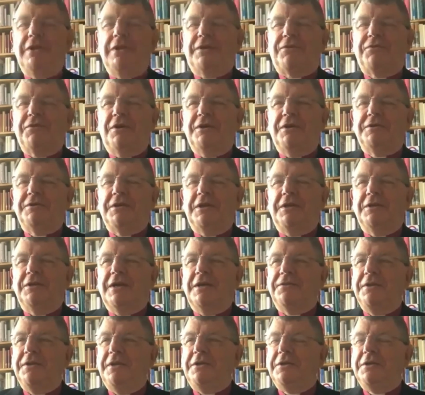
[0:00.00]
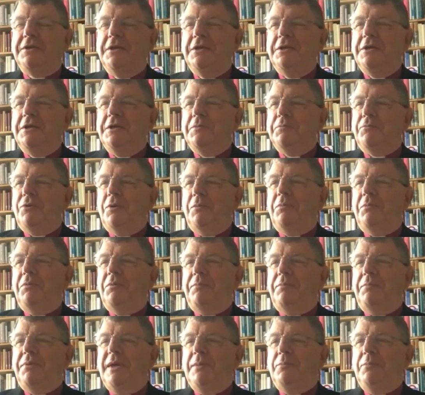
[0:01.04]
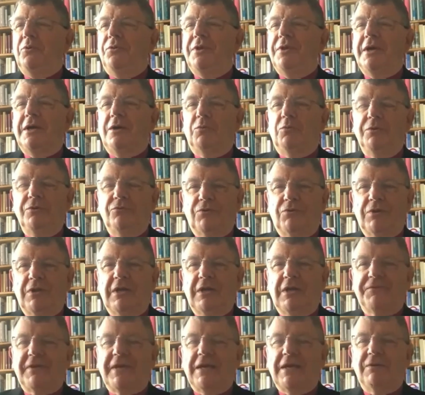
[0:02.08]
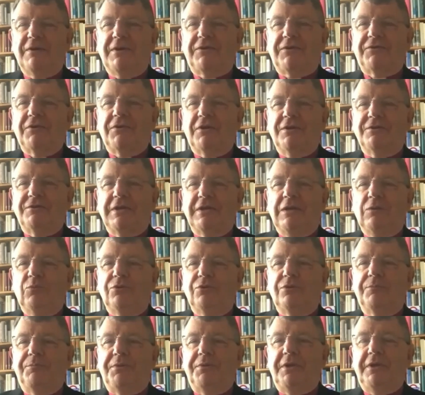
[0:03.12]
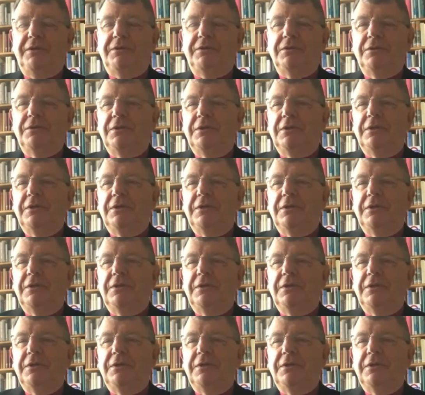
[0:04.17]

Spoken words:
exciting. And I think probably people now wouldn't realize how exciting it would have been